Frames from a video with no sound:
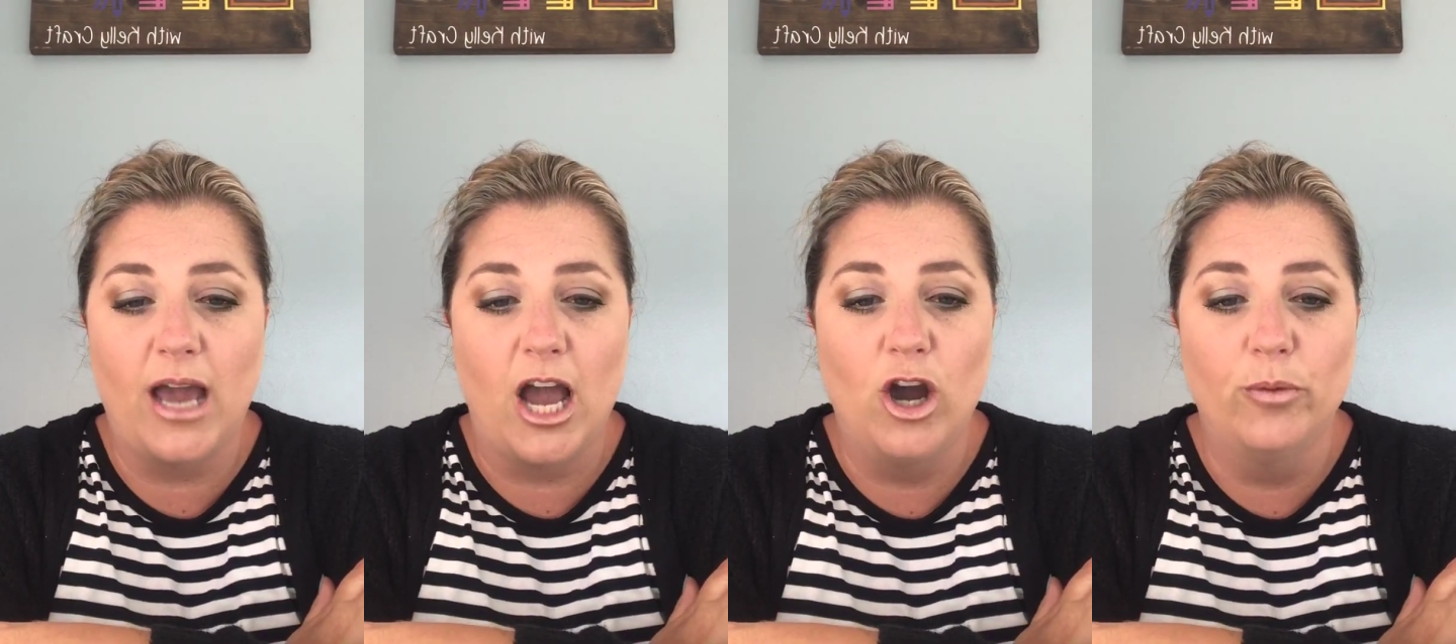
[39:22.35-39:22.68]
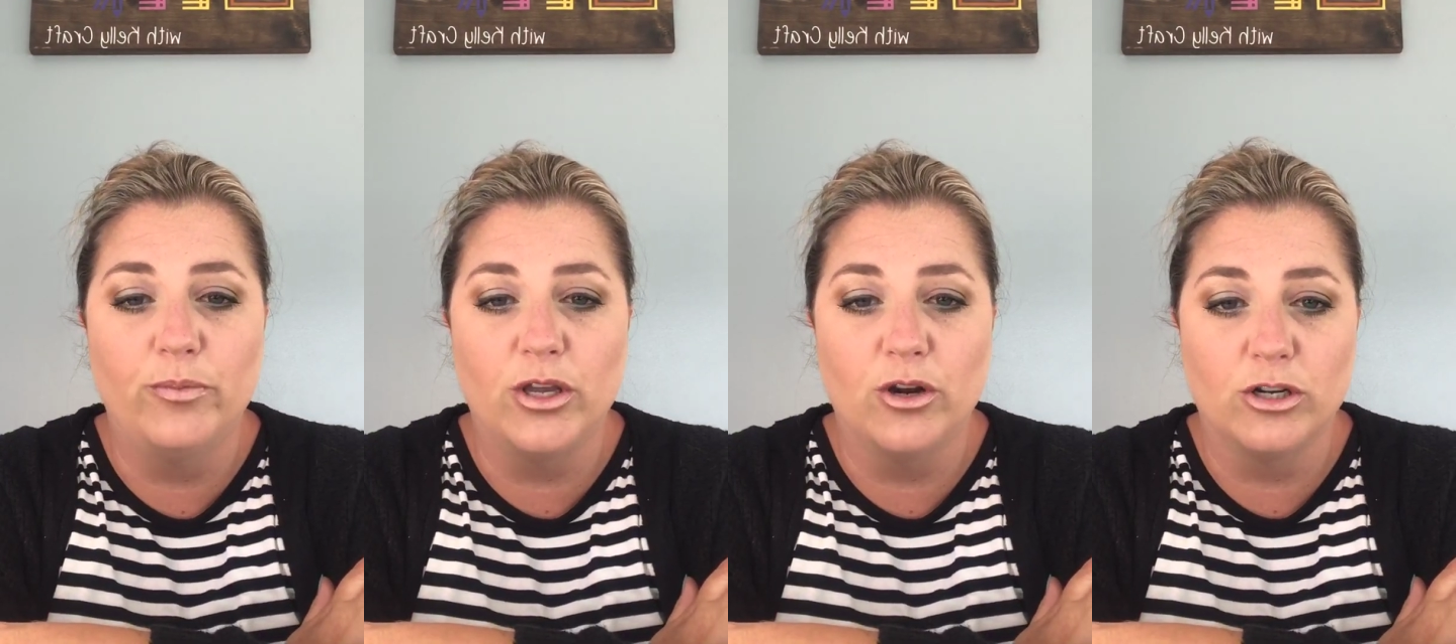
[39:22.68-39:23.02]
I hope
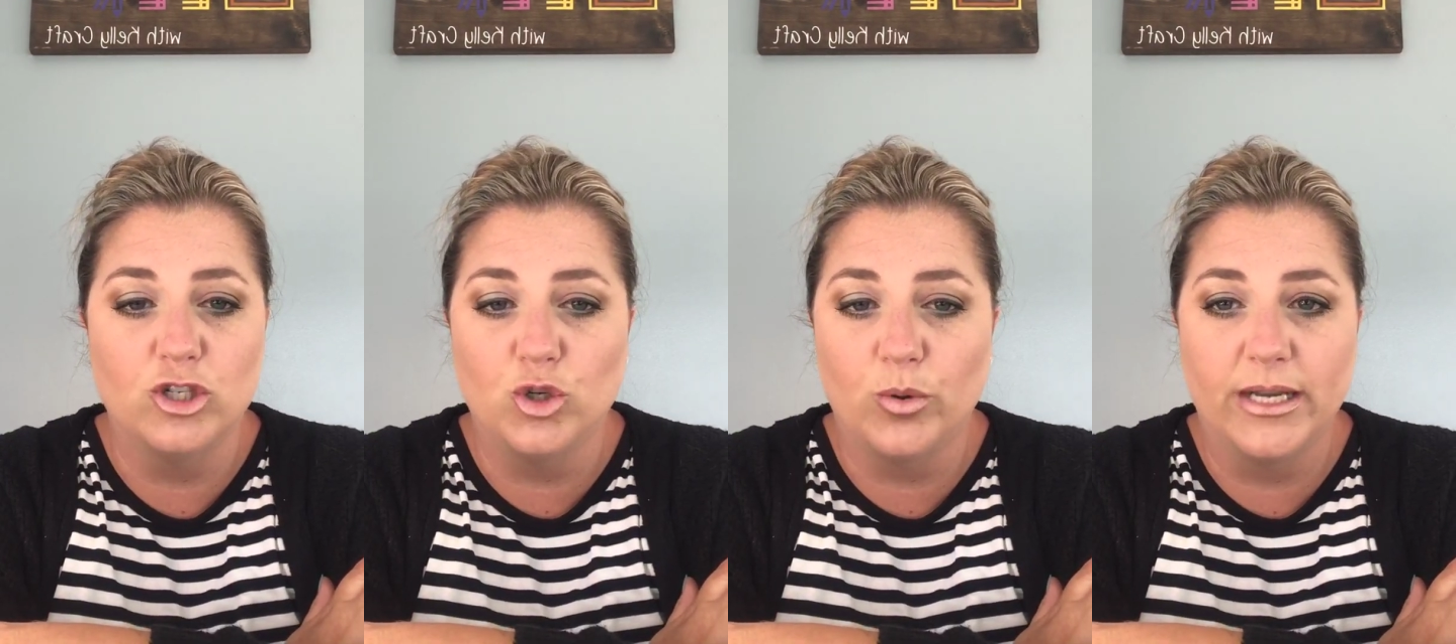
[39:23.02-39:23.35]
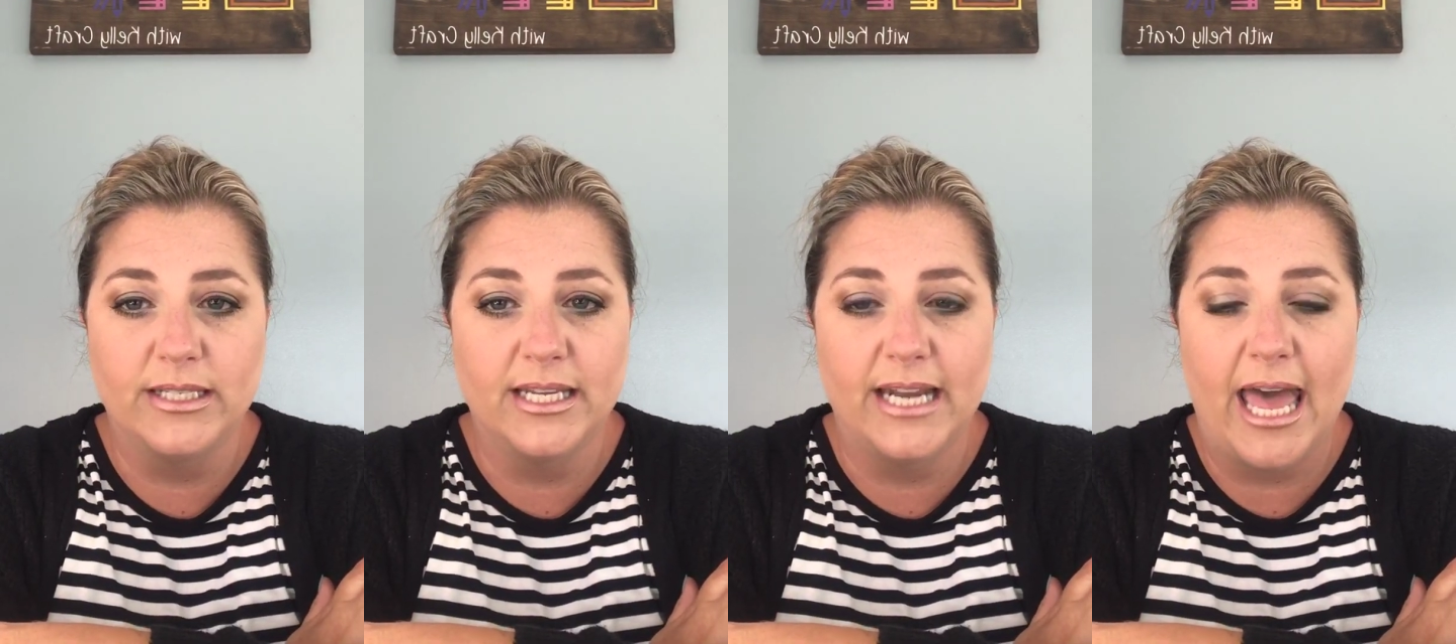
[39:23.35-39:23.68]
that you're
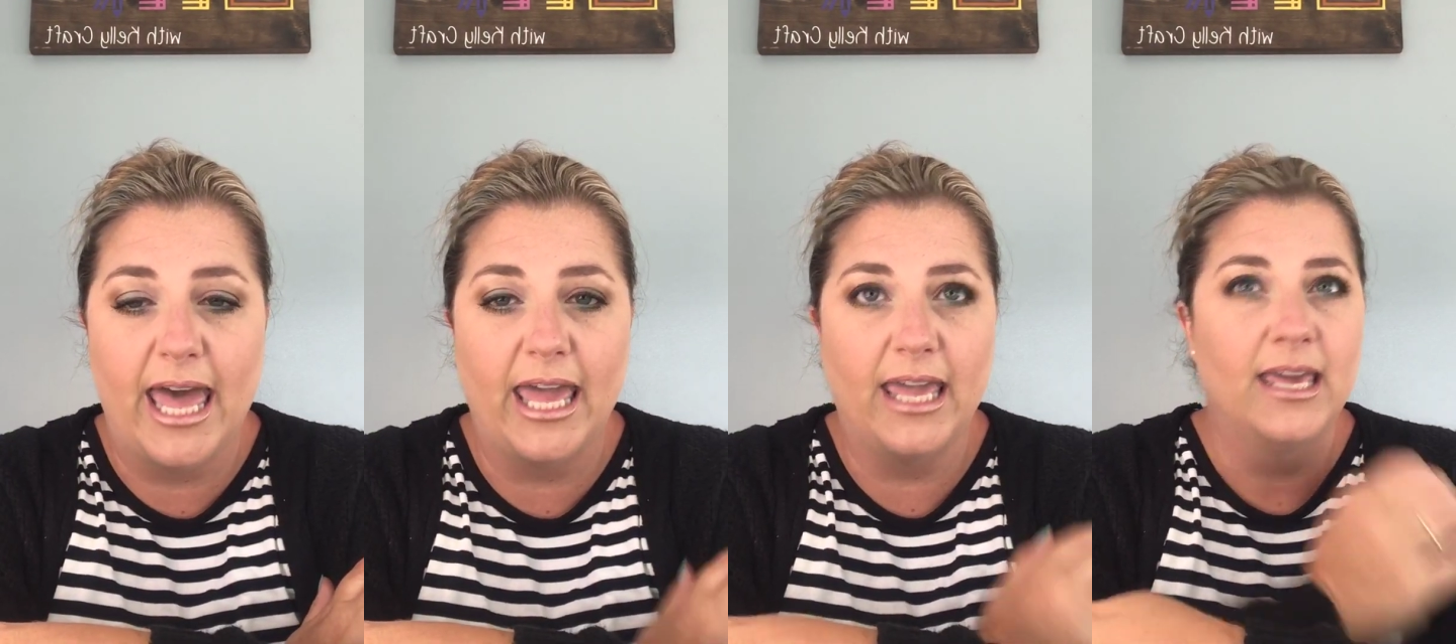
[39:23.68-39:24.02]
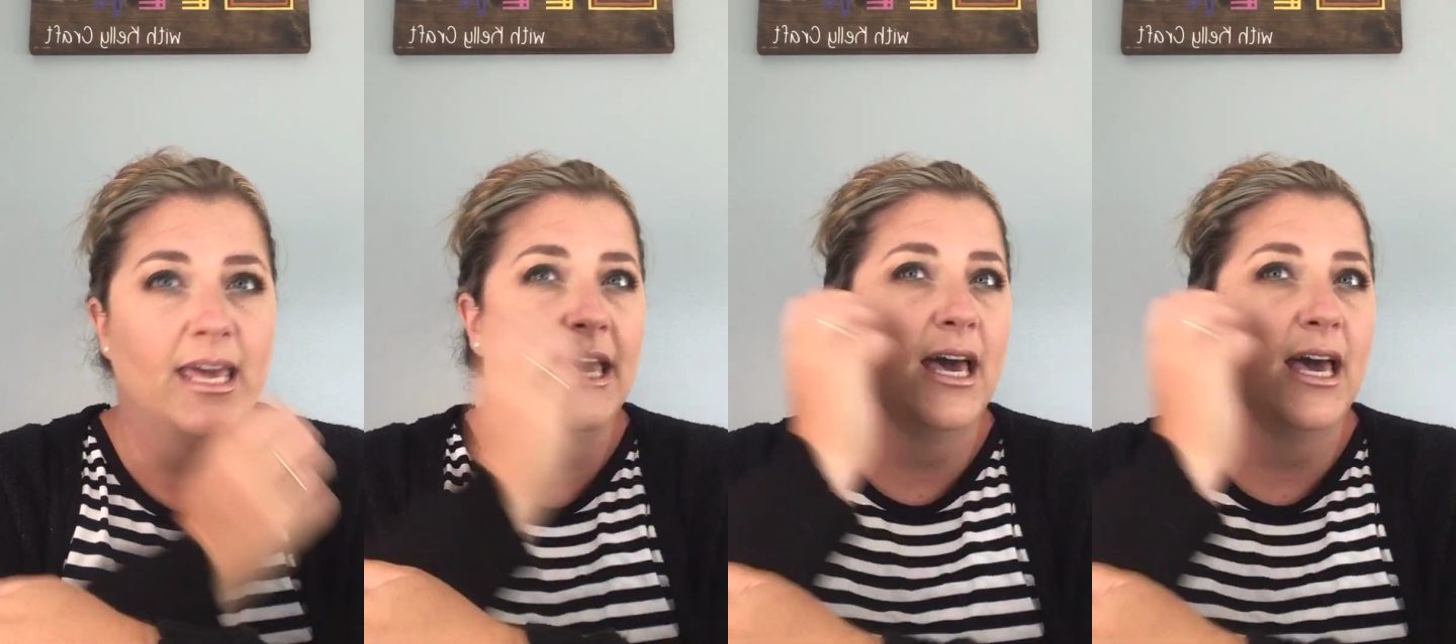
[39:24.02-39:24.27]
enjoying today.